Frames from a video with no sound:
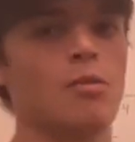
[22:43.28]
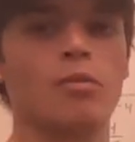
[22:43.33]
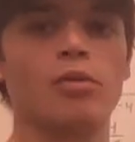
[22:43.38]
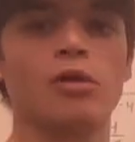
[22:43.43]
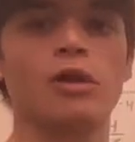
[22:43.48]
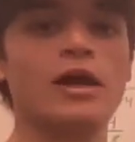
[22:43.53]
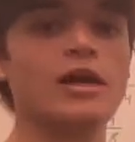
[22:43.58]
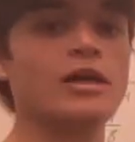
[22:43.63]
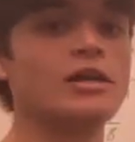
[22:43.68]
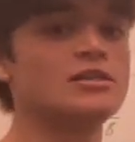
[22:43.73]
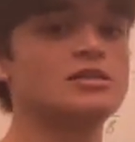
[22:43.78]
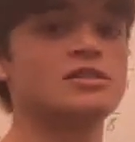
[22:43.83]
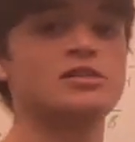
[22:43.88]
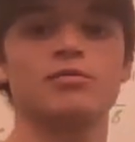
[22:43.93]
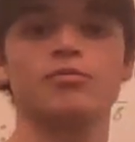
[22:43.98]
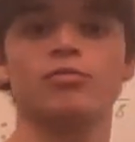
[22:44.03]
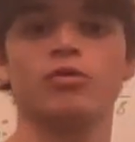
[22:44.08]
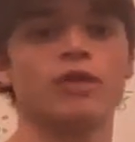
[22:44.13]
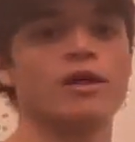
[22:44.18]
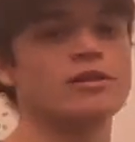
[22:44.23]
and
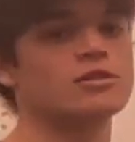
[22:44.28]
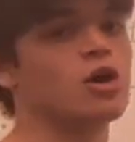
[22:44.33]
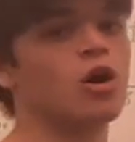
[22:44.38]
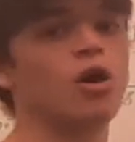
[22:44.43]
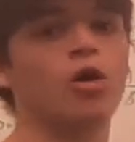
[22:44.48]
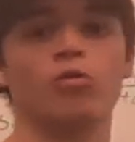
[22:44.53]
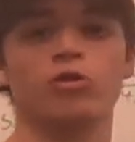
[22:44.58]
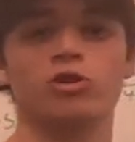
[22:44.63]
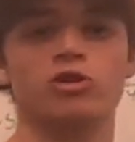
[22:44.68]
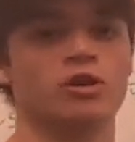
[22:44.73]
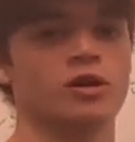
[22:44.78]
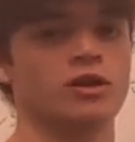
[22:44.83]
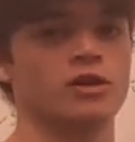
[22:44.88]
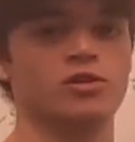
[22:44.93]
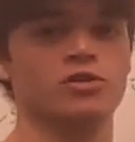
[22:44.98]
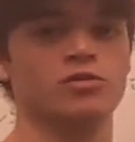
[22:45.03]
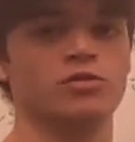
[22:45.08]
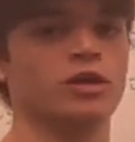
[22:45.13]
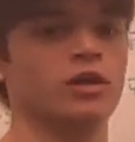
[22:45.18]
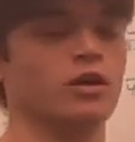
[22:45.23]
simple. That's all we're trying to
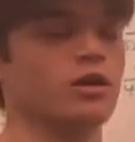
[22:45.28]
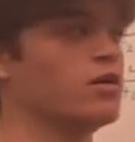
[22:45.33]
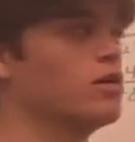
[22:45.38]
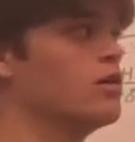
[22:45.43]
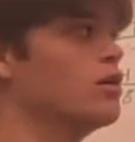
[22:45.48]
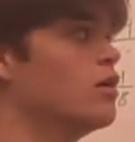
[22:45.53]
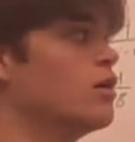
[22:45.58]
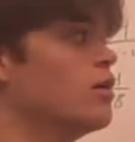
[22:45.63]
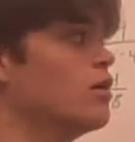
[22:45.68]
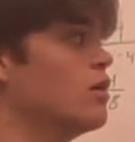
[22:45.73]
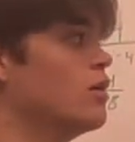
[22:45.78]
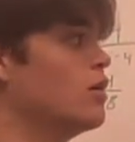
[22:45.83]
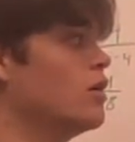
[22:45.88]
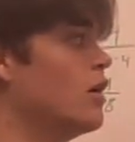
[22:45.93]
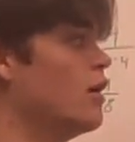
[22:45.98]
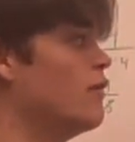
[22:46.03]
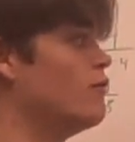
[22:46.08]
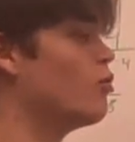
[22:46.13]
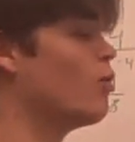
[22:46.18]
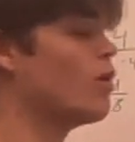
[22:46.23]
do here.
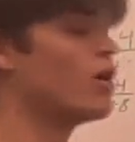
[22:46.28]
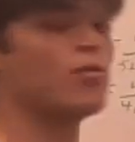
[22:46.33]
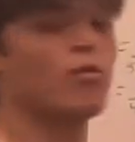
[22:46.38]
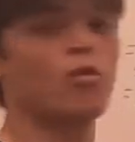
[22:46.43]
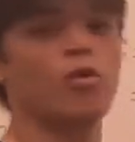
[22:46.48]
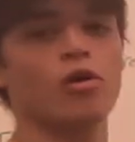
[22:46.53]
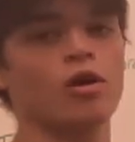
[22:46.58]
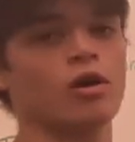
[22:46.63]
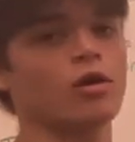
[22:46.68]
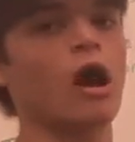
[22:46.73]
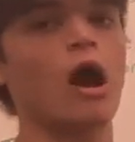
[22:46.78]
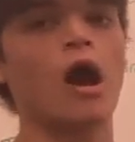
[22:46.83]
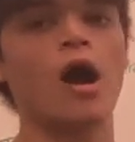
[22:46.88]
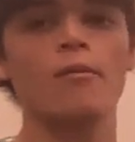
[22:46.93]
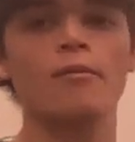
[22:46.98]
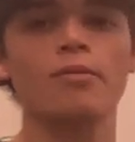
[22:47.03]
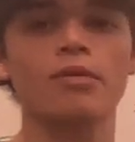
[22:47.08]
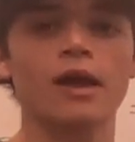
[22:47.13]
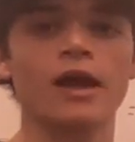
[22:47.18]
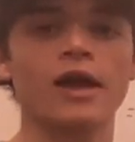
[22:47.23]
If you want a more
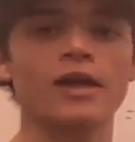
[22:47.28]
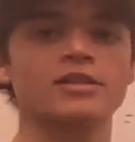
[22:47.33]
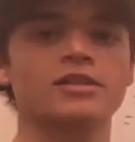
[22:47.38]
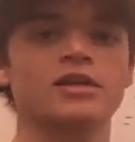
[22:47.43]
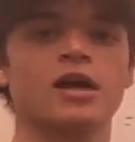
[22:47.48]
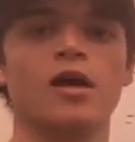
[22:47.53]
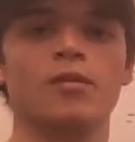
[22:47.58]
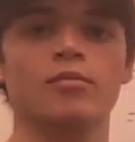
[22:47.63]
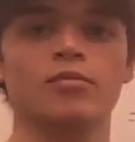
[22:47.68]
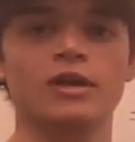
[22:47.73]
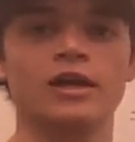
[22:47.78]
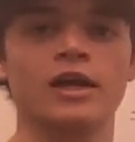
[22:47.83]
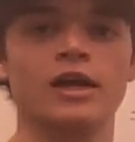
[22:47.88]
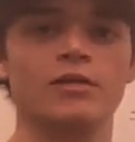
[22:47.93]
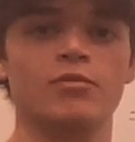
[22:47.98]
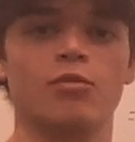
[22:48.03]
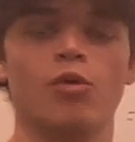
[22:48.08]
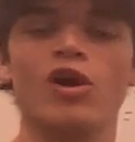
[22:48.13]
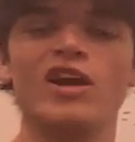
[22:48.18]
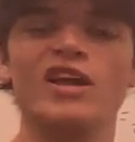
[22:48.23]
complex,
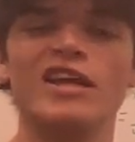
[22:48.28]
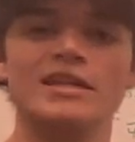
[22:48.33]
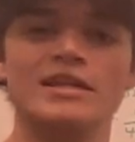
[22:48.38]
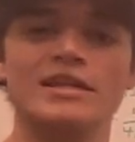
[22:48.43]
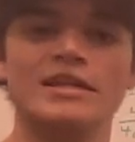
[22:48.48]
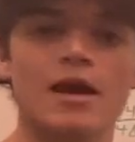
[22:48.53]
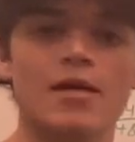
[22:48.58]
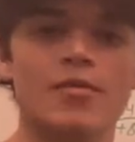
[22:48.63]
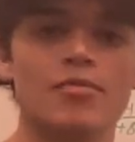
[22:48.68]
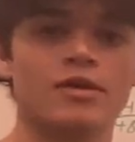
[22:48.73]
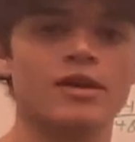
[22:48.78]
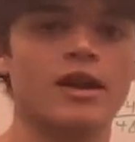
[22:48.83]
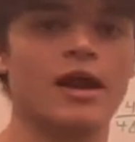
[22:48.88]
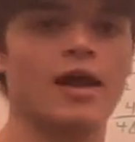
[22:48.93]
complicated, more in-depth